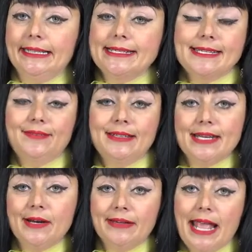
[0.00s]
Because if you
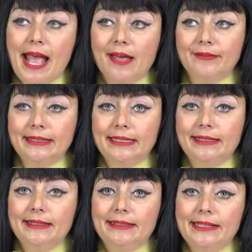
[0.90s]
don't have,
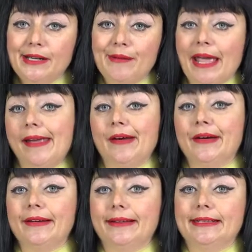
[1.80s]
you know,
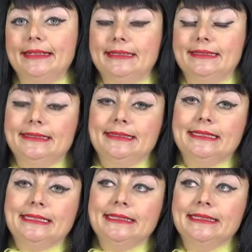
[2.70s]
hair,
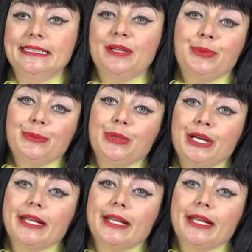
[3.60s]
it wouldn't work.